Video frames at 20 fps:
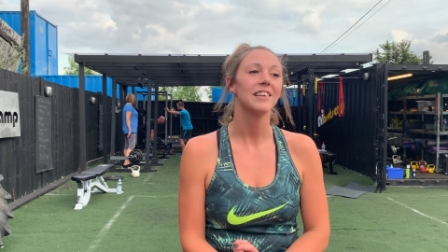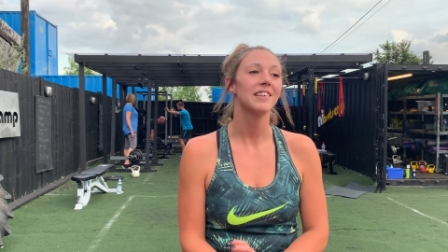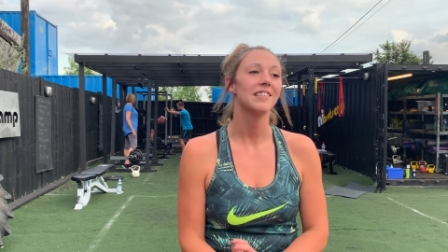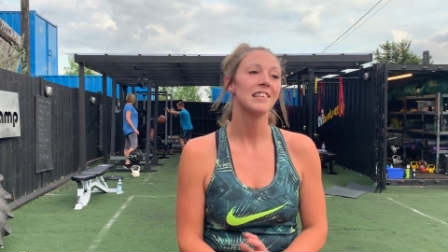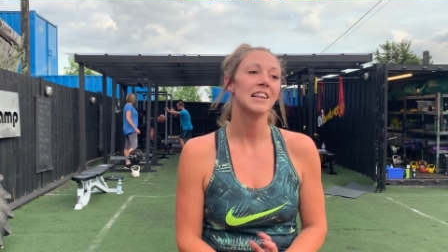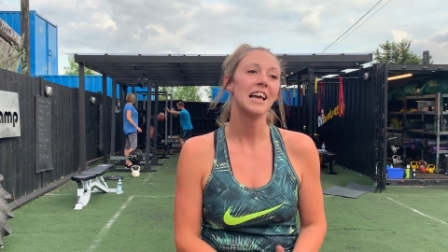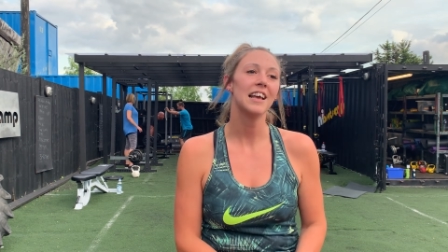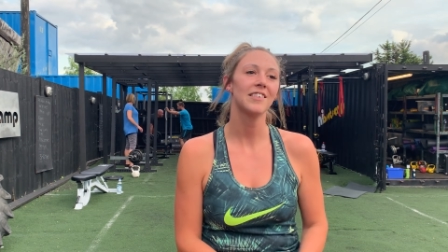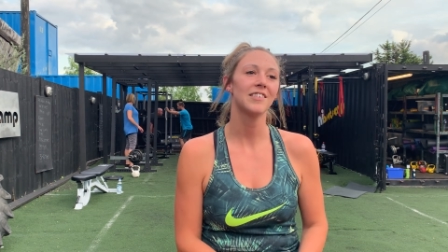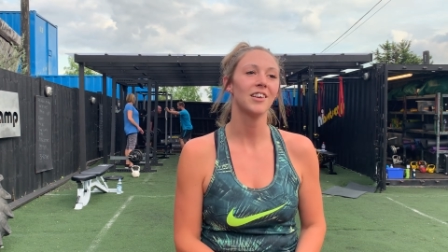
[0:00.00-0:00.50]

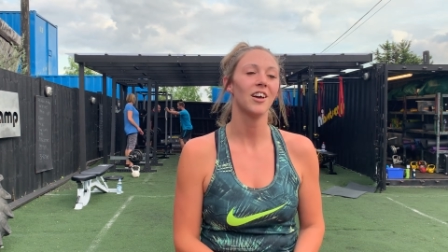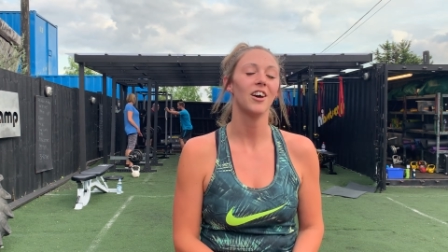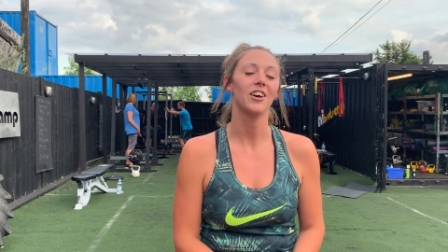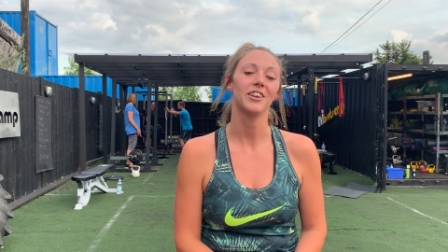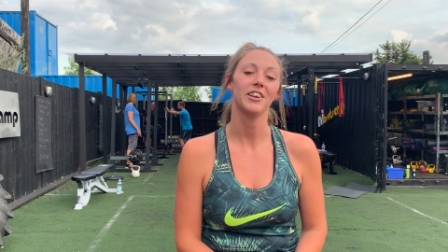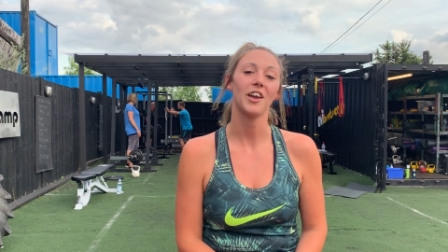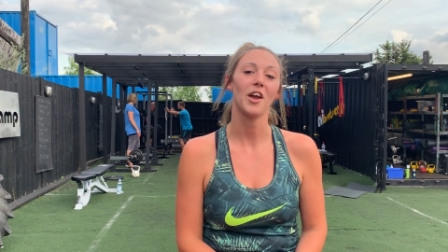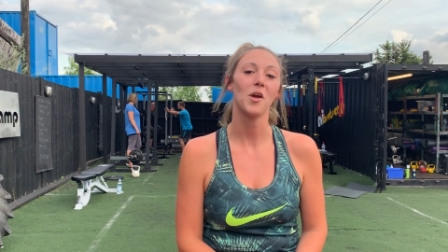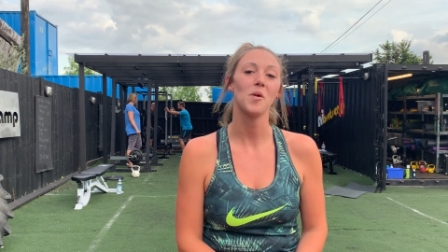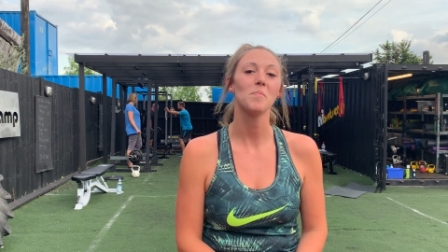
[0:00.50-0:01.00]
it's less
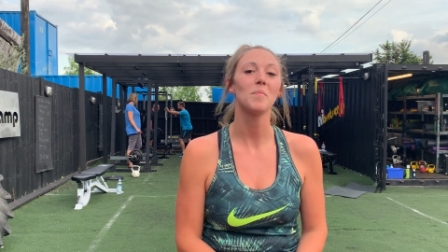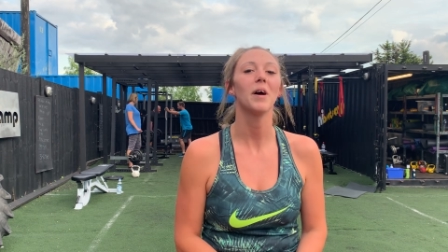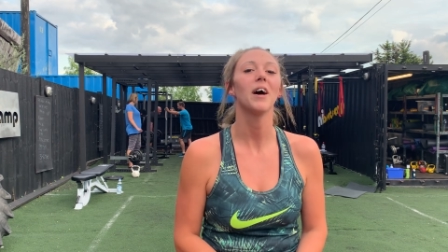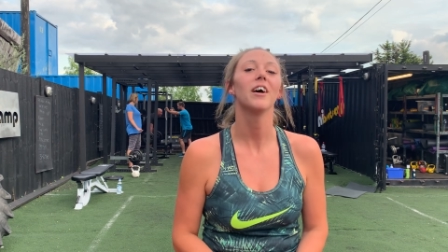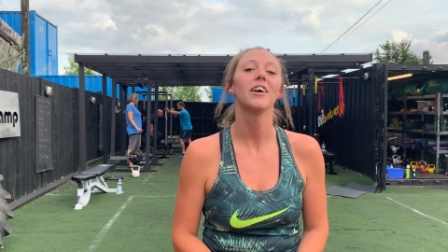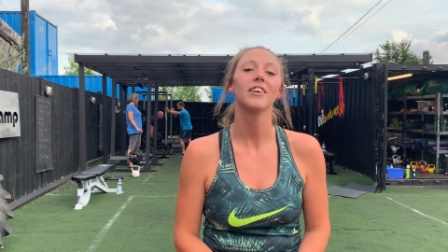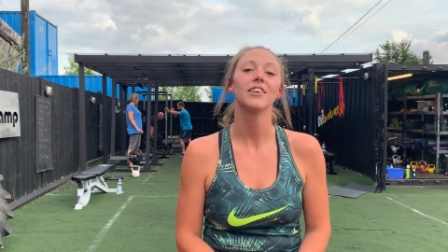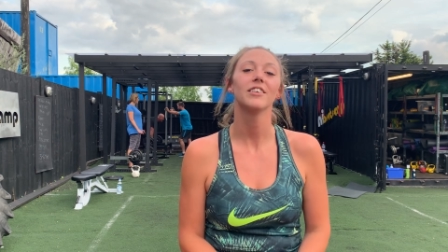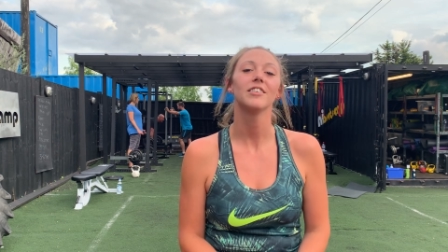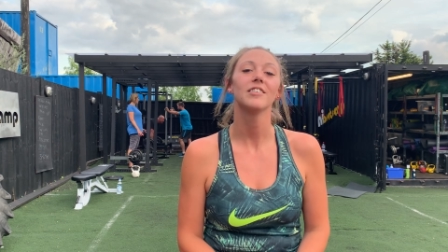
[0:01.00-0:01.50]
cardio
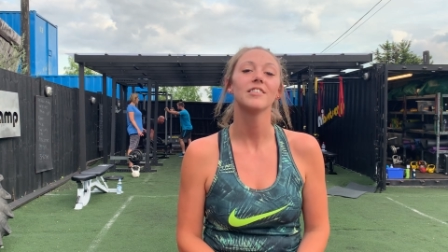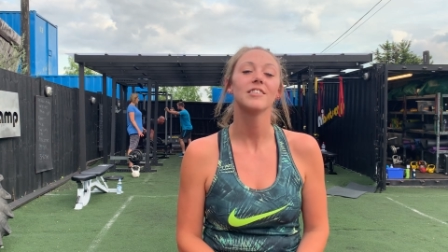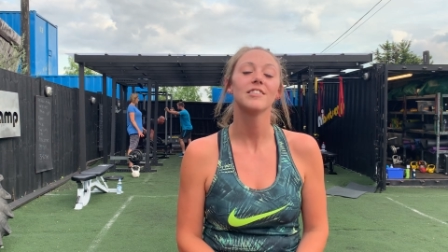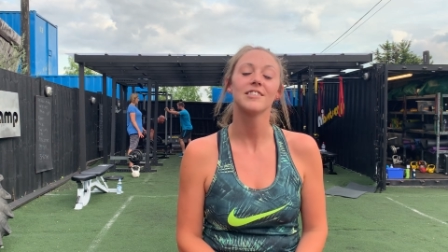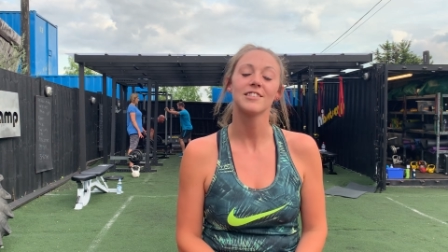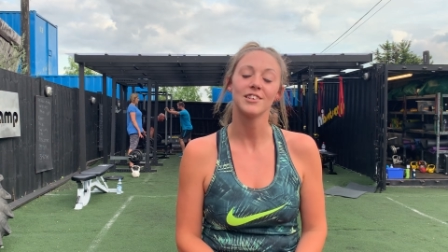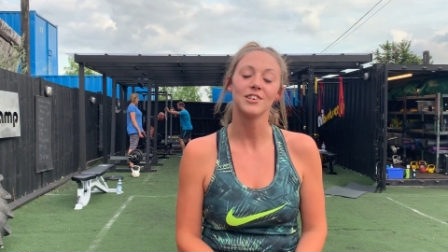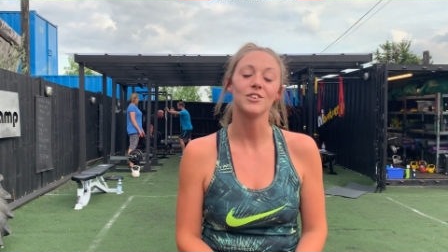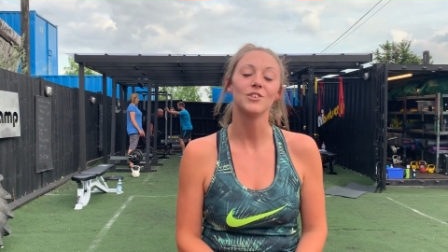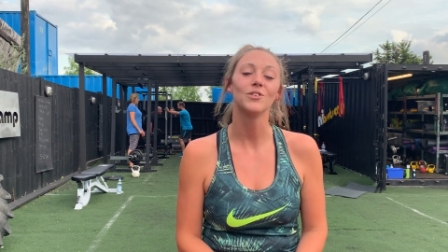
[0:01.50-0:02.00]
but
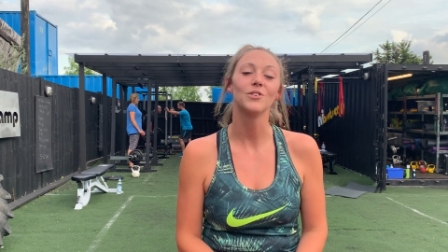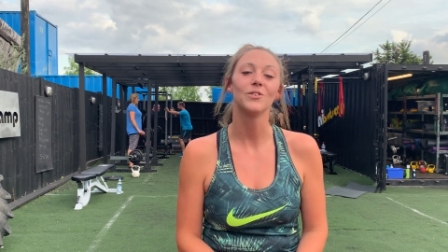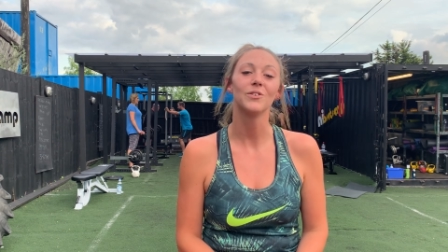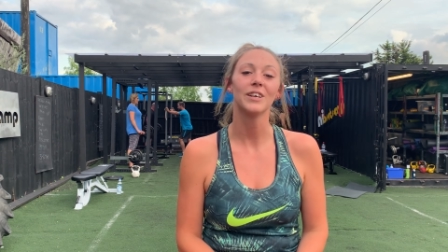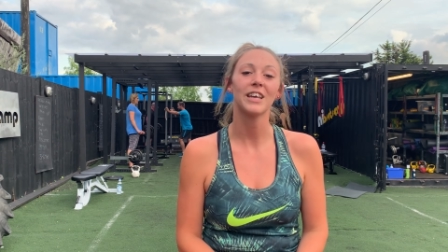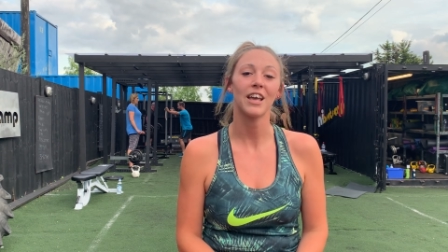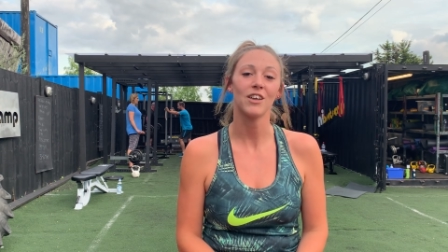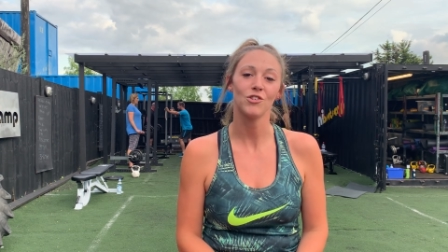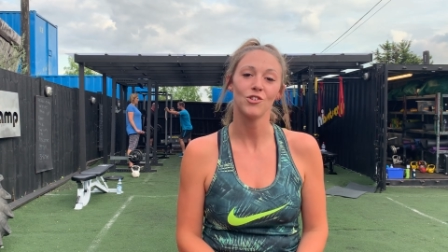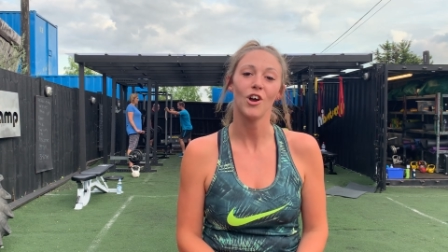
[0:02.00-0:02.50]

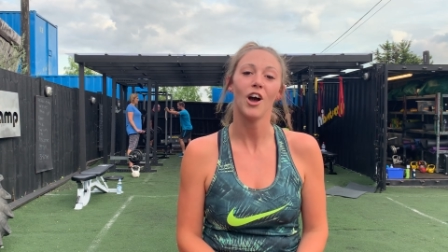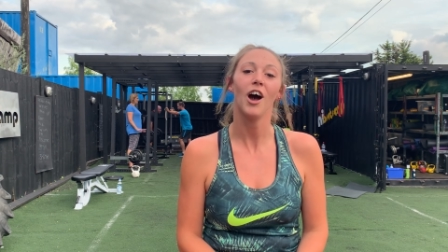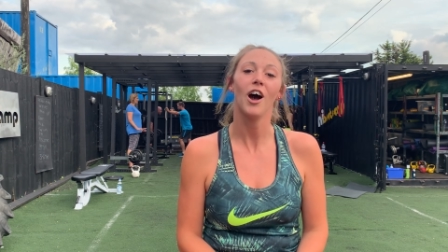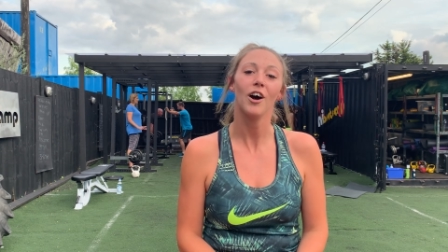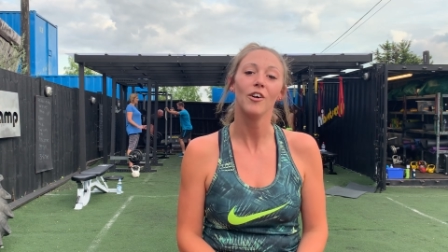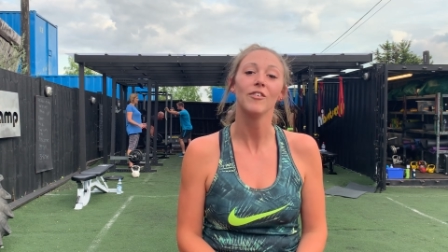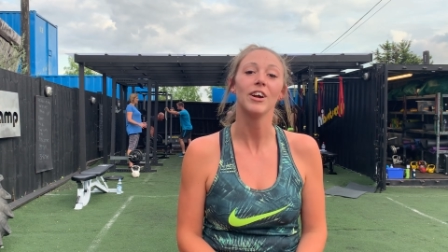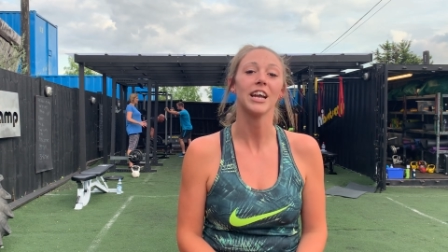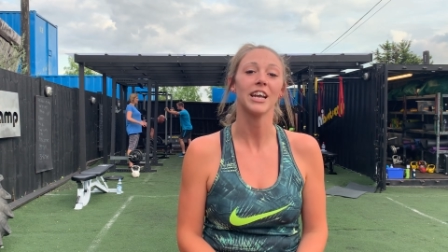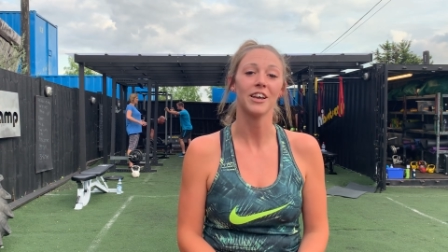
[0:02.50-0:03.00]
still gets your
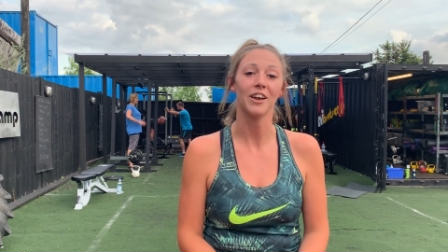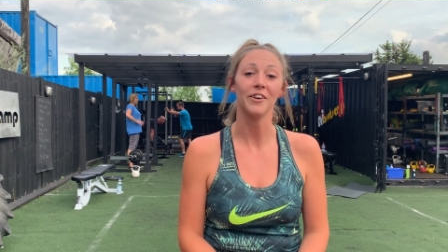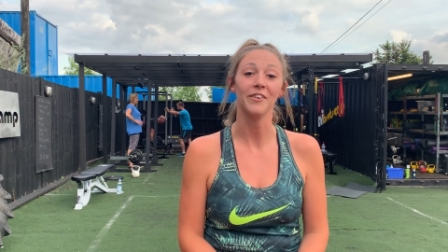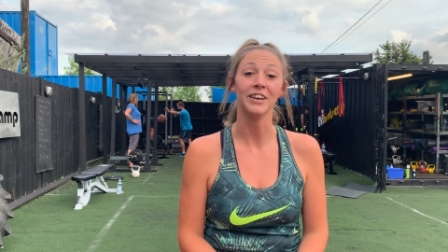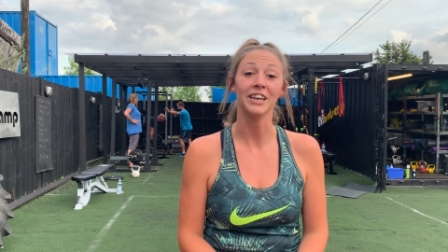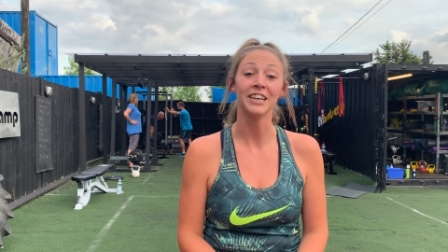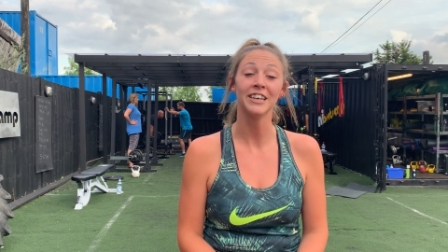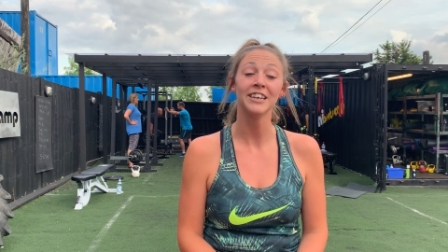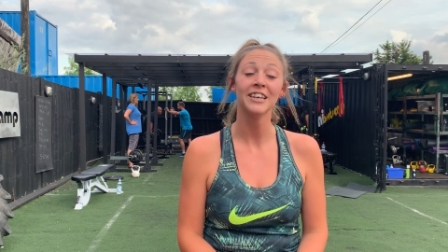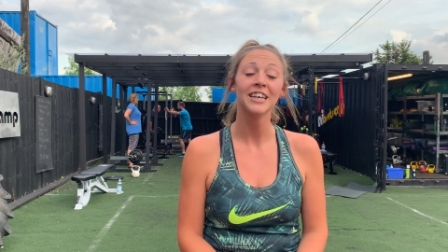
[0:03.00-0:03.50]
heart rate
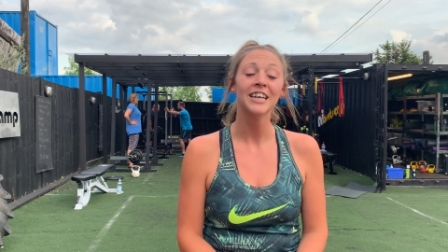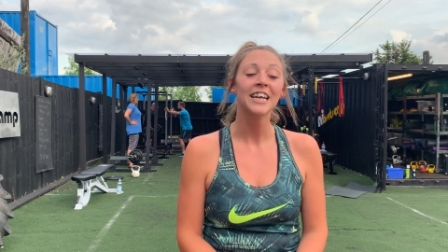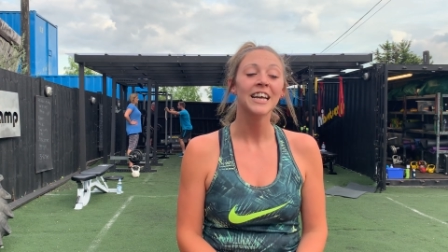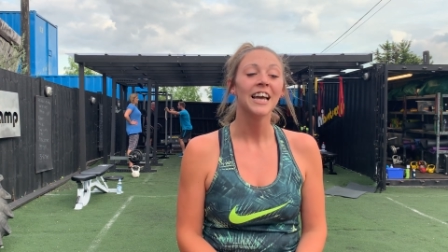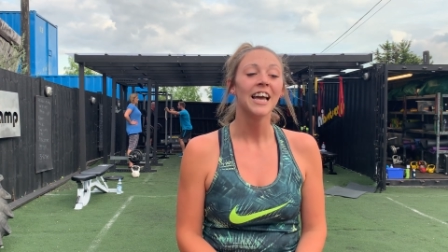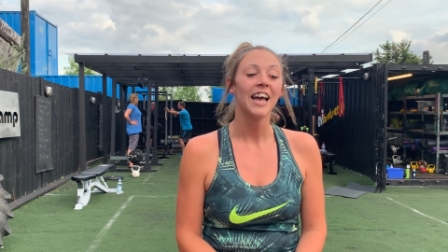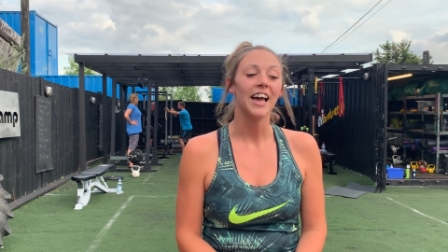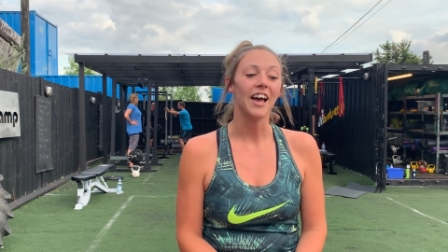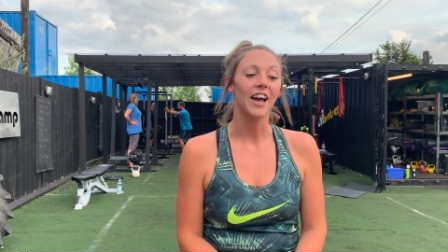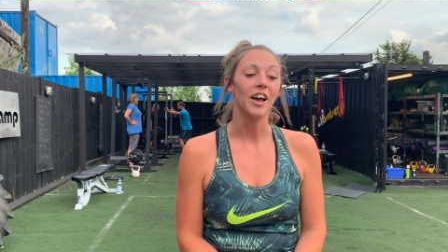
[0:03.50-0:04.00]
going
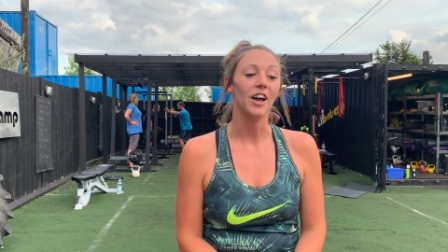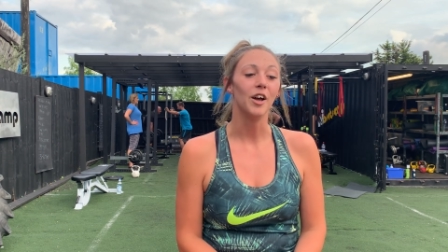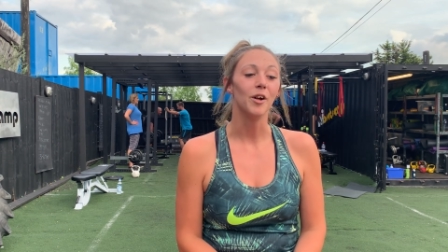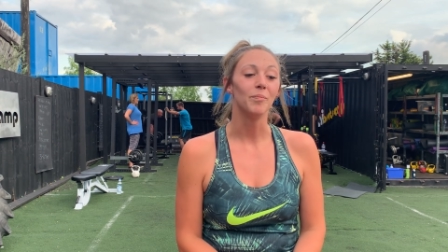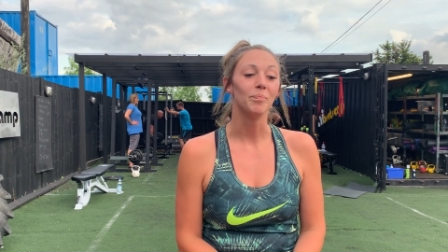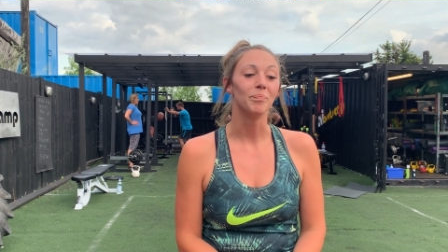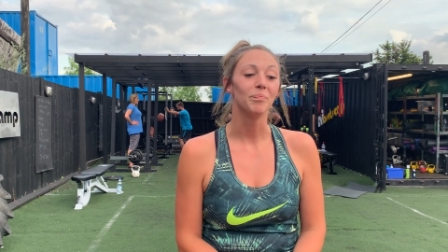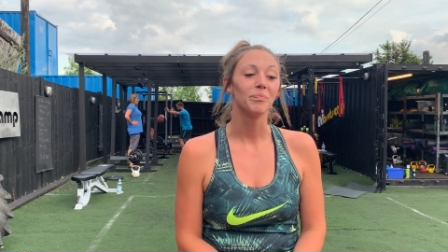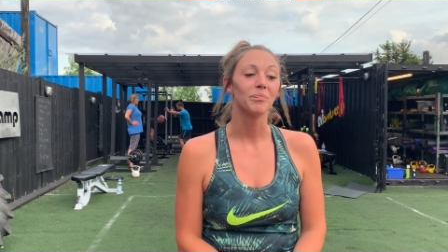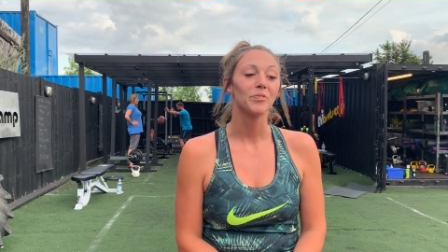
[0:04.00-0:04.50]

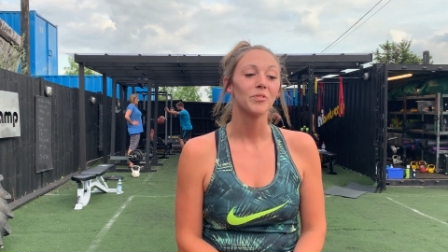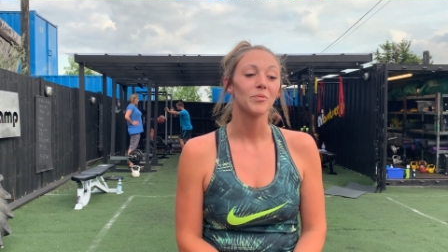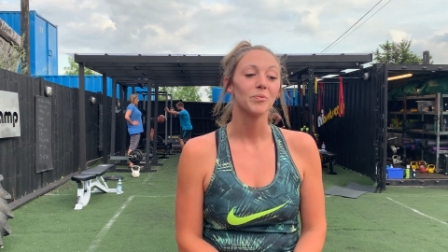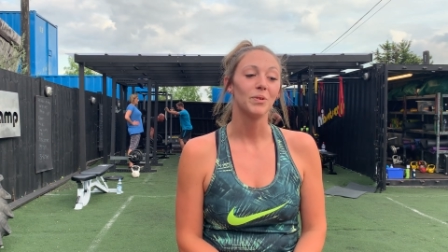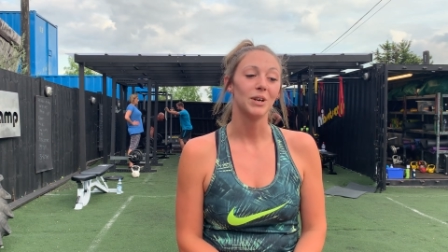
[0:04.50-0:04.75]
um,